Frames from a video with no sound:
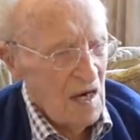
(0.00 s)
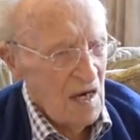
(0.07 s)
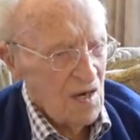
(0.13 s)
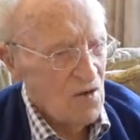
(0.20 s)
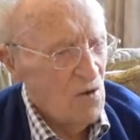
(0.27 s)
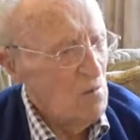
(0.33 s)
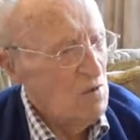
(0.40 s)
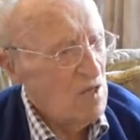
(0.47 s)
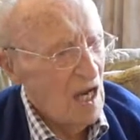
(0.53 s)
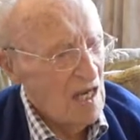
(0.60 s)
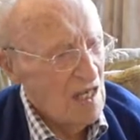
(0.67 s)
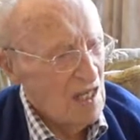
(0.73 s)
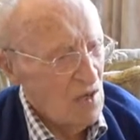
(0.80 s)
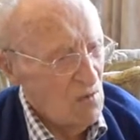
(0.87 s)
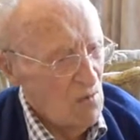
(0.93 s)

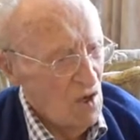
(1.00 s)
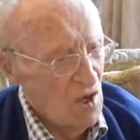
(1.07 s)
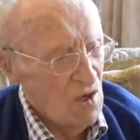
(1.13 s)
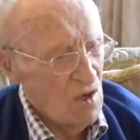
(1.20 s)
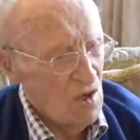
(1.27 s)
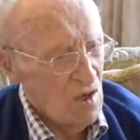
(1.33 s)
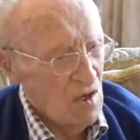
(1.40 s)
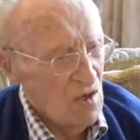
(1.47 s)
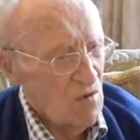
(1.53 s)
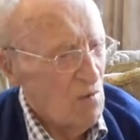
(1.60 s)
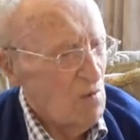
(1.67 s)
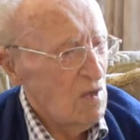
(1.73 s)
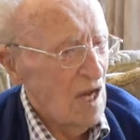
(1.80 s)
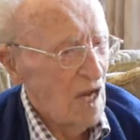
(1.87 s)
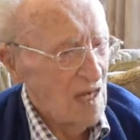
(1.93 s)
Sometimes it worked,
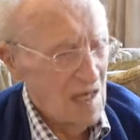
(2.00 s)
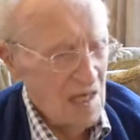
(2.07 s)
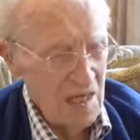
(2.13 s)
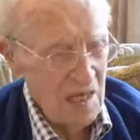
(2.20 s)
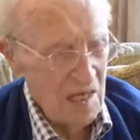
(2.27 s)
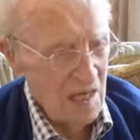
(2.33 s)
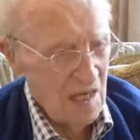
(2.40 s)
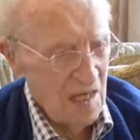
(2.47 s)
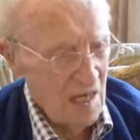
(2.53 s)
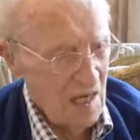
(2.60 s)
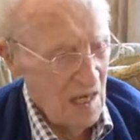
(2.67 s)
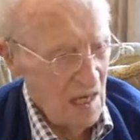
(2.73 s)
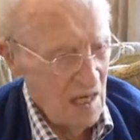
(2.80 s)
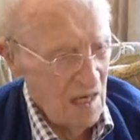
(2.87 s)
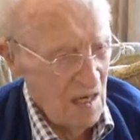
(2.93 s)
sometimes it
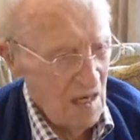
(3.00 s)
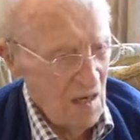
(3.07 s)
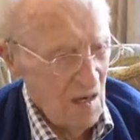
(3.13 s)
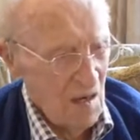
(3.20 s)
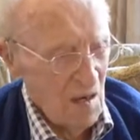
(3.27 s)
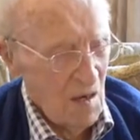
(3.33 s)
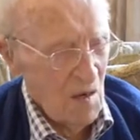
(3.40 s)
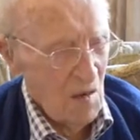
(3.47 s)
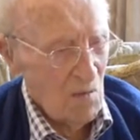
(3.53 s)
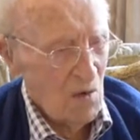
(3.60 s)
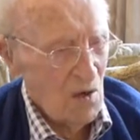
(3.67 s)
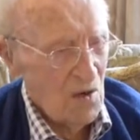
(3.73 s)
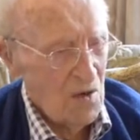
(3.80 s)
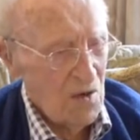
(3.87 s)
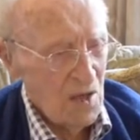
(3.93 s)
didn't
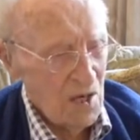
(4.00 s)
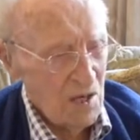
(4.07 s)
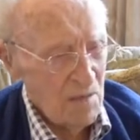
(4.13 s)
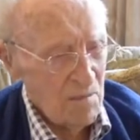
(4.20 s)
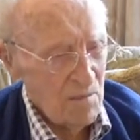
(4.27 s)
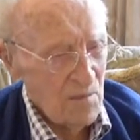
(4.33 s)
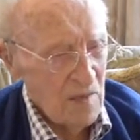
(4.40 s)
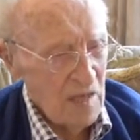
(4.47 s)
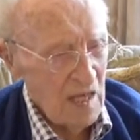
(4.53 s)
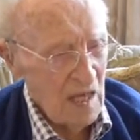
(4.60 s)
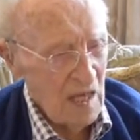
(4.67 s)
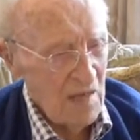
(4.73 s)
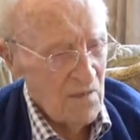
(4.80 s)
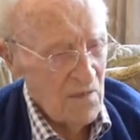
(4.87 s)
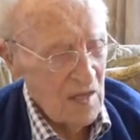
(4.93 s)
but um,
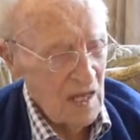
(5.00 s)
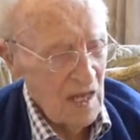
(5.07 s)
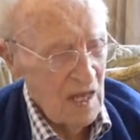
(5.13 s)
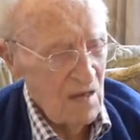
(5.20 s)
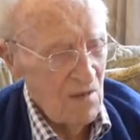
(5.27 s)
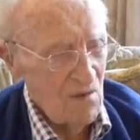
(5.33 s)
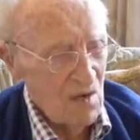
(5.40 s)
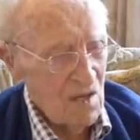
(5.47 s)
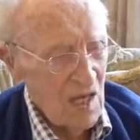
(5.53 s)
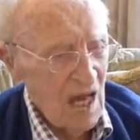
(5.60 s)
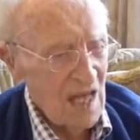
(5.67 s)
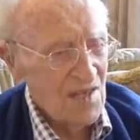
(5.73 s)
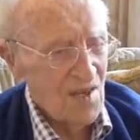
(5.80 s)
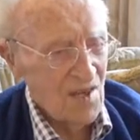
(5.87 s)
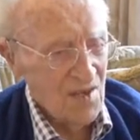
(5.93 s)
it was
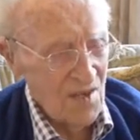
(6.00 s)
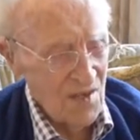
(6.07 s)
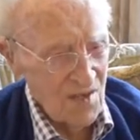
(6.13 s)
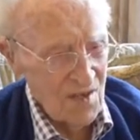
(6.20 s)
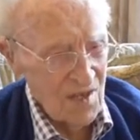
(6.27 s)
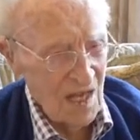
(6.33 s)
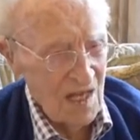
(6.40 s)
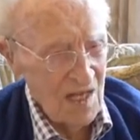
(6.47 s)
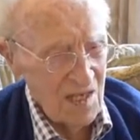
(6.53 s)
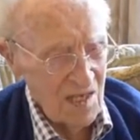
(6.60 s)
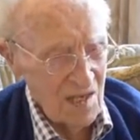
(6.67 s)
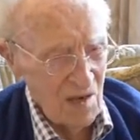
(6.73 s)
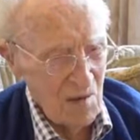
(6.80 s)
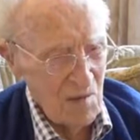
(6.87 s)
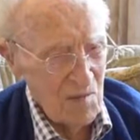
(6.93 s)
hazardous that
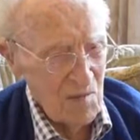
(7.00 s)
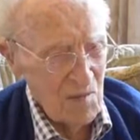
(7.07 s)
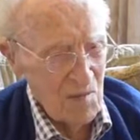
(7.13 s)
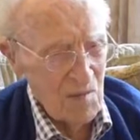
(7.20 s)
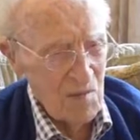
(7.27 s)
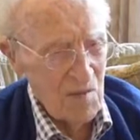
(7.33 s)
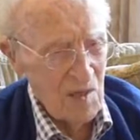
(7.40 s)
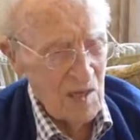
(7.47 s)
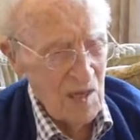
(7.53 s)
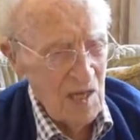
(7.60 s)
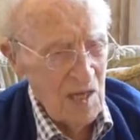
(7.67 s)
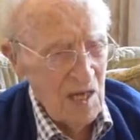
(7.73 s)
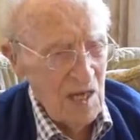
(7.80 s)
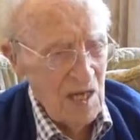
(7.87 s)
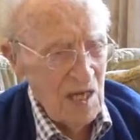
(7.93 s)
job.
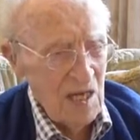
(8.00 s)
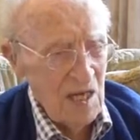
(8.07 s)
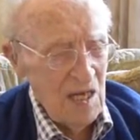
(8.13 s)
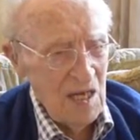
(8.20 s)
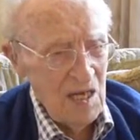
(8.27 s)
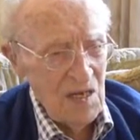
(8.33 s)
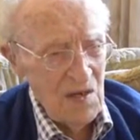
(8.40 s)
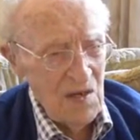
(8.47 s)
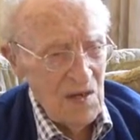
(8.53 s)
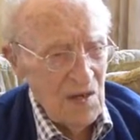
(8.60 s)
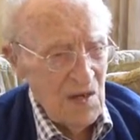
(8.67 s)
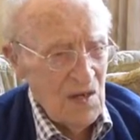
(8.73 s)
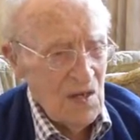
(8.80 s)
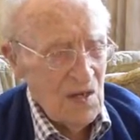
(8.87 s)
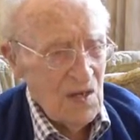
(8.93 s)
Uh,
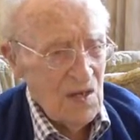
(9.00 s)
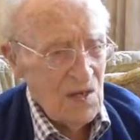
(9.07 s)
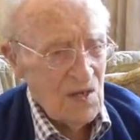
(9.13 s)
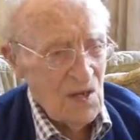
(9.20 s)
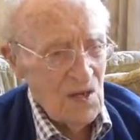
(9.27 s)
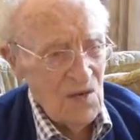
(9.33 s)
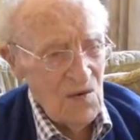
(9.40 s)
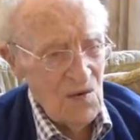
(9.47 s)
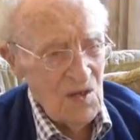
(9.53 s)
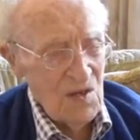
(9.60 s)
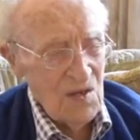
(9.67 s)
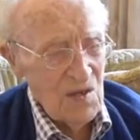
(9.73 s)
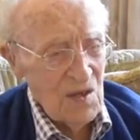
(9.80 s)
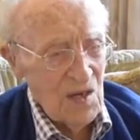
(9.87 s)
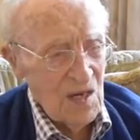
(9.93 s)
so,
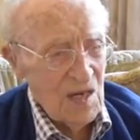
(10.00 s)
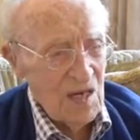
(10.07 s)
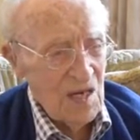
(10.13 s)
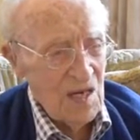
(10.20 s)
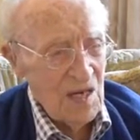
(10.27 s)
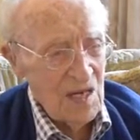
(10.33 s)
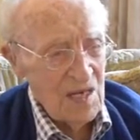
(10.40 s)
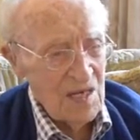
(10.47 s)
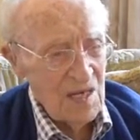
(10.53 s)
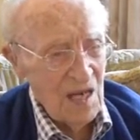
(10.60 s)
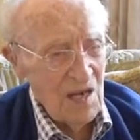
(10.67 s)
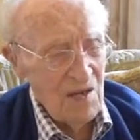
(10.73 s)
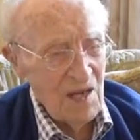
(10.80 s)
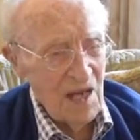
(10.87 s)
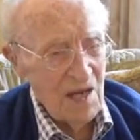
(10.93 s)
uh,
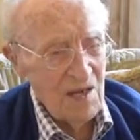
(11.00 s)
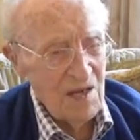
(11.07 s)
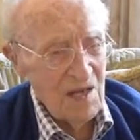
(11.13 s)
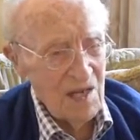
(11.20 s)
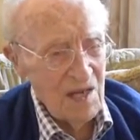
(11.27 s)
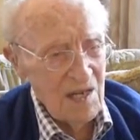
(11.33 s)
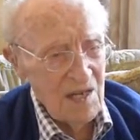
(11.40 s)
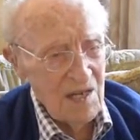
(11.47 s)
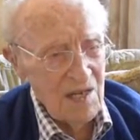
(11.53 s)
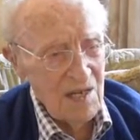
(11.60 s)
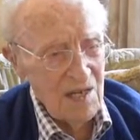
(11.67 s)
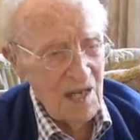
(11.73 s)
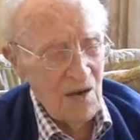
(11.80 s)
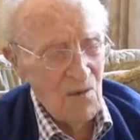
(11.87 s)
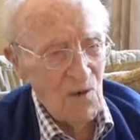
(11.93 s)
so
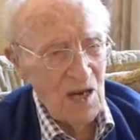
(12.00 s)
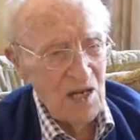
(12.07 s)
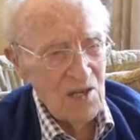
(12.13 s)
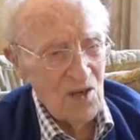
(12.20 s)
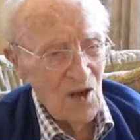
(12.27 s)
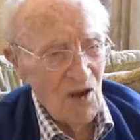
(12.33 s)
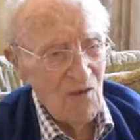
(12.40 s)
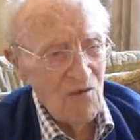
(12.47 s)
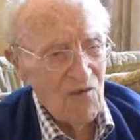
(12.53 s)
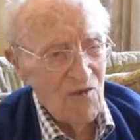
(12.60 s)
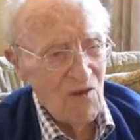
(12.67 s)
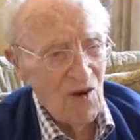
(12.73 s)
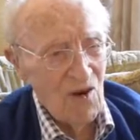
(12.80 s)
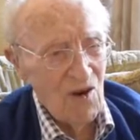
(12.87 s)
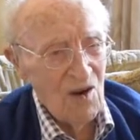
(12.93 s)
that that went on
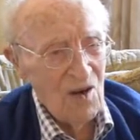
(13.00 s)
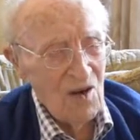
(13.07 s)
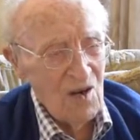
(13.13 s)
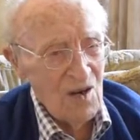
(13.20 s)
for